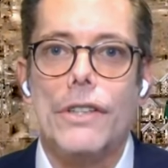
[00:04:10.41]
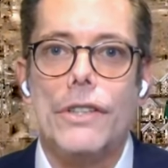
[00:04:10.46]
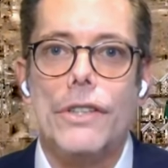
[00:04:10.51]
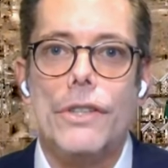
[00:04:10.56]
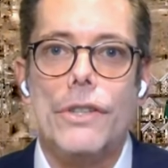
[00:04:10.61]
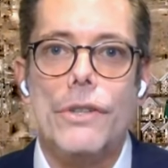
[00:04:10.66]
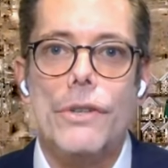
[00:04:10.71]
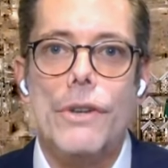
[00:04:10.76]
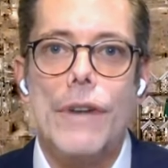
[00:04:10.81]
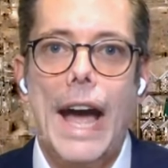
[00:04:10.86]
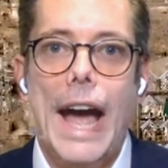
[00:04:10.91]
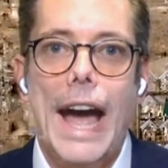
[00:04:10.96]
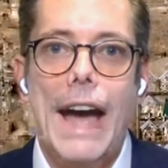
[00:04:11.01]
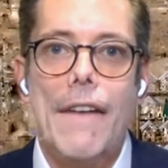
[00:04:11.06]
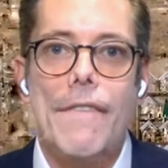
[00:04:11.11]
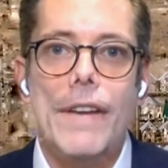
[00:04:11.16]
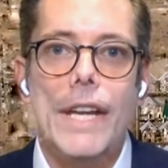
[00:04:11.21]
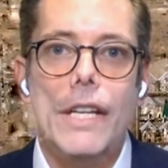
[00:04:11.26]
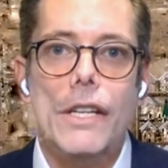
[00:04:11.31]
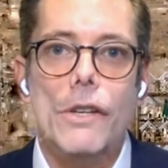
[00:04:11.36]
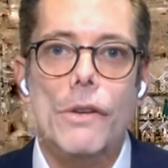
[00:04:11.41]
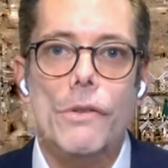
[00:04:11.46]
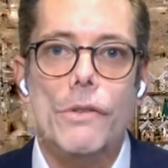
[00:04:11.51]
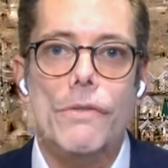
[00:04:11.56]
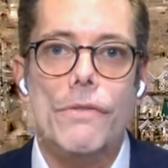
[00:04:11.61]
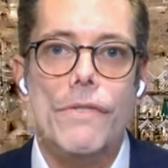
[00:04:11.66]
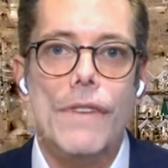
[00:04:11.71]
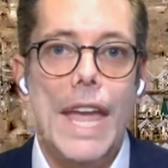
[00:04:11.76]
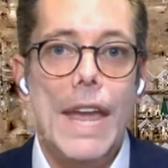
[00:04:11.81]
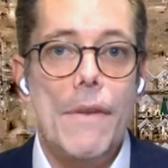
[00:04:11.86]
to having
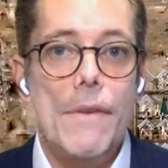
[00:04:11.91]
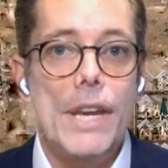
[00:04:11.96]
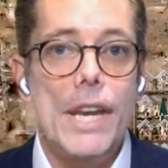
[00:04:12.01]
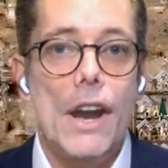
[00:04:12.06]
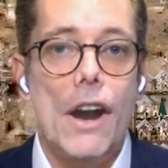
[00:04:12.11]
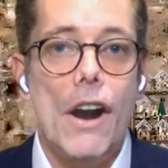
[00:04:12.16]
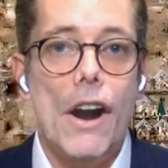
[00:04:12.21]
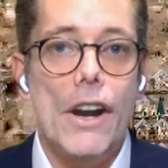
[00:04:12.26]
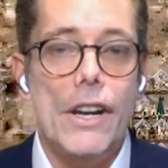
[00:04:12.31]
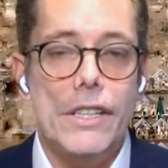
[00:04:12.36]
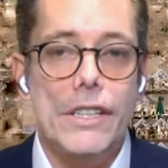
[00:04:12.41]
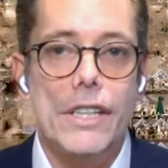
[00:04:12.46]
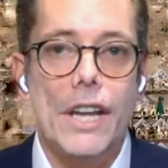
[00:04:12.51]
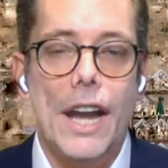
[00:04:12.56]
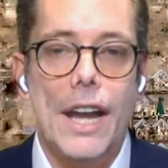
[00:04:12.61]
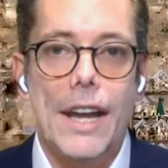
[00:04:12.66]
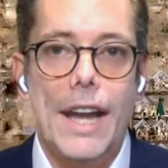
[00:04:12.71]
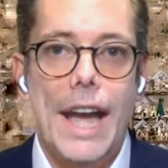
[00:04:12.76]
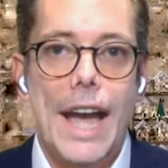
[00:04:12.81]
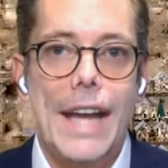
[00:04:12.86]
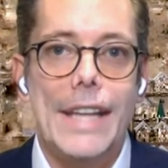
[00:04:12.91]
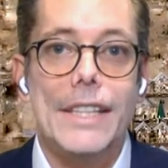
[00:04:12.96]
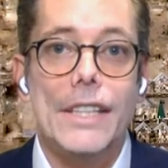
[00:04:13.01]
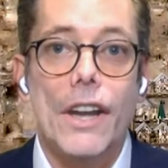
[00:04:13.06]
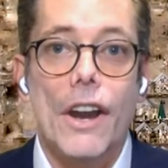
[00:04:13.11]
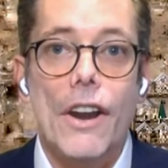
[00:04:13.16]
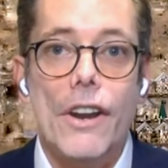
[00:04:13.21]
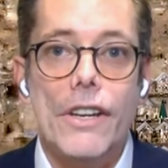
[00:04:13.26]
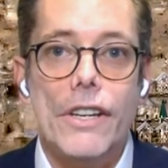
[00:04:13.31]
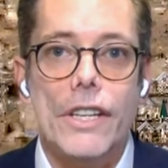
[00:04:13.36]
those very high
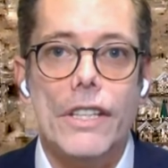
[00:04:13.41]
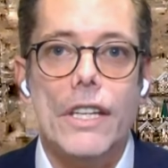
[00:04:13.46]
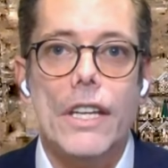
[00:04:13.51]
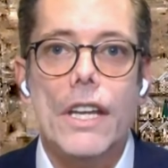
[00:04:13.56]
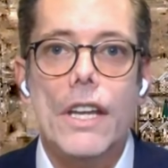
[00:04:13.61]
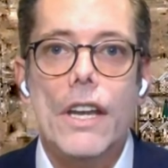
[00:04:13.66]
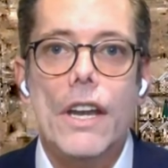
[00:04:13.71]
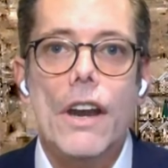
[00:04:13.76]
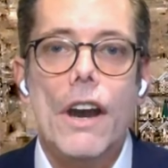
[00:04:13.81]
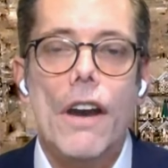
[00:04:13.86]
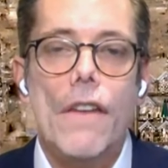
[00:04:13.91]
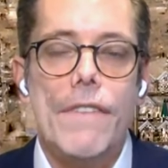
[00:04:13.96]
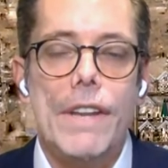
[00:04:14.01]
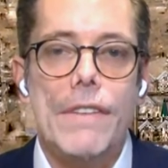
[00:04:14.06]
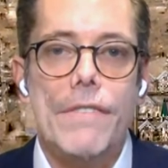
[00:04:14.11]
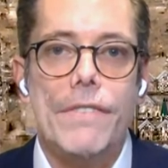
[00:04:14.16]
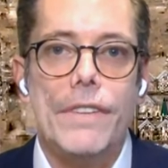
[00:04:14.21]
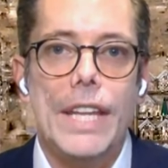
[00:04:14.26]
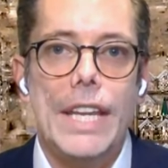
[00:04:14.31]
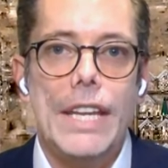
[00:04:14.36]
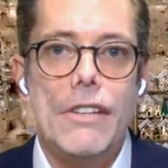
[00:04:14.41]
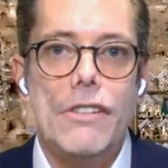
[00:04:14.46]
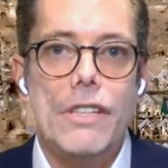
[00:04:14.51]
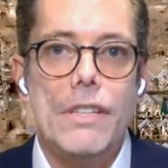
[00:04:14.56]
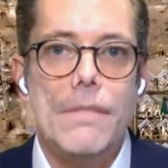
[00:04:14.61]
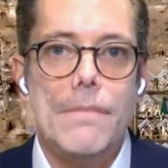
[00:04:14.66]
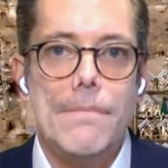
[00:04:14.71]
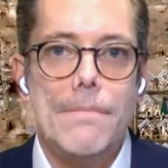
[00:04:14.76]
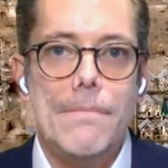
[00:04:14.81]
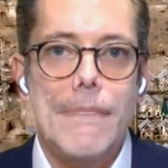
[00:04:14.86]
target of
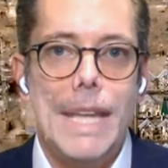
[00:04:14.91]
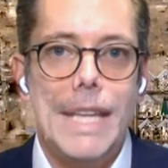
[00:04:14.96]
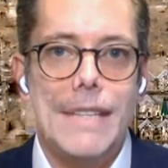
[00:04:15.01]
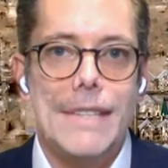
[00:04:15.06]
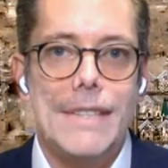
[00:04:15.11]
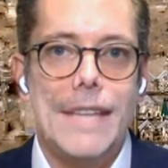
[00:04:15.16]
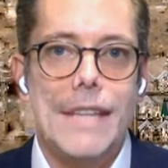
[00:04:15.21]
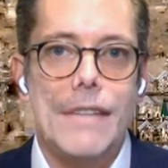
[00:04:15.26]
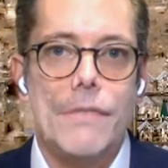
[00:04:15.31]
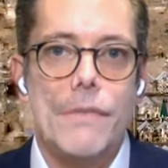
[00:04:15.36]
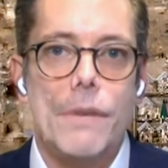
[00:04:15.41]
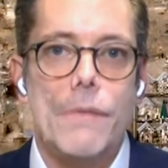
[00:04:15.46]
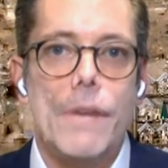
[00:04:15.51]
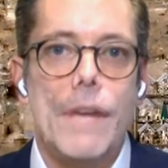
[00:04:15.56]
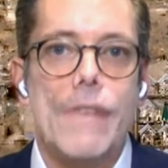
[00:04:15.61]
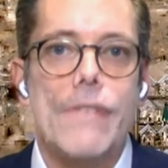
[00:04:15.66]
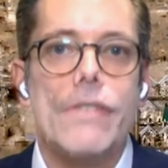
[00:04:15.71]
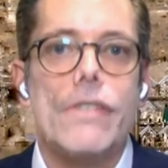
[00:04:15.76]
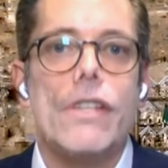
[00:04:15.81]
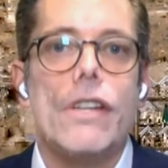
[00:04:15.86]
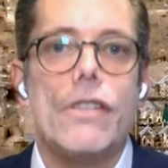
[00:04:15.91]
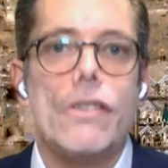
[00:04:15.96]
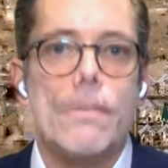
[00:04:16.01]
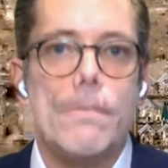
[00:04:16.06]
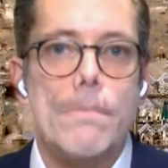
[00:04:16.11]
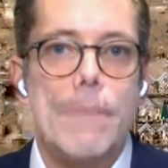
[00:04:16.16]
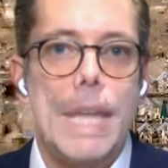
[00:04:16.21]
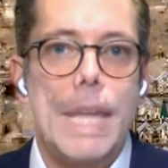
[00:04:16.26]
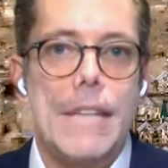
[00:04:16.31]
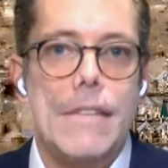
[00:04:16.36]
inflation makes sense when we have such
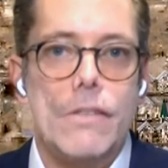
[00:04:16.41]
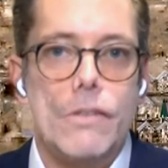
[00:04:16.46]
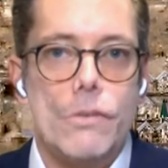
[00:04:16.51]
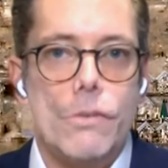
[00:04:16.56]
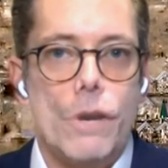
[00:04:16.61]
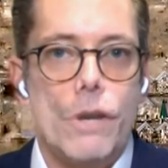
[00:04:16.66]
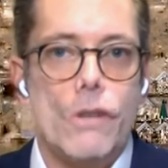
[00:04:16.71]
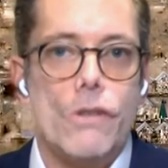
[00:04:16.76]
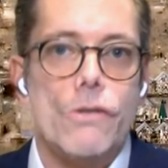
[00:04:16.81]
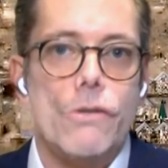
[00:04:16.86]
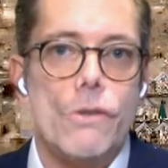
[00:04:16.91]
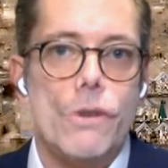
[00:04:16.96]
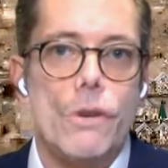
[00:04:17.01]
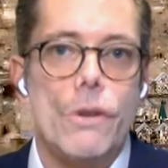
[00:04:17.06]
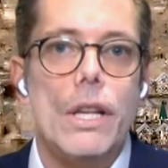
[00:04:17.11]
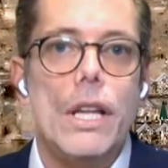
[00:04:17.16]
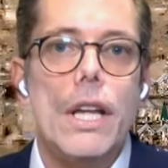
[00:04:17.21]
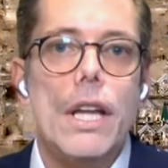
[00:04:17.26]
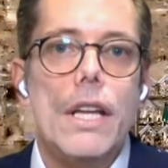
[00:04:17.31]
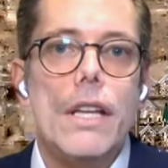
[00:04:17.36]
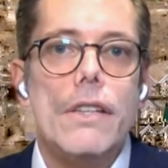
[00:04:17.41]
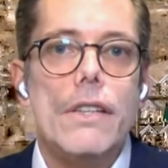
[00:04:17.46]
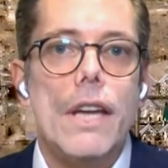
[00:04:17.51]
big structural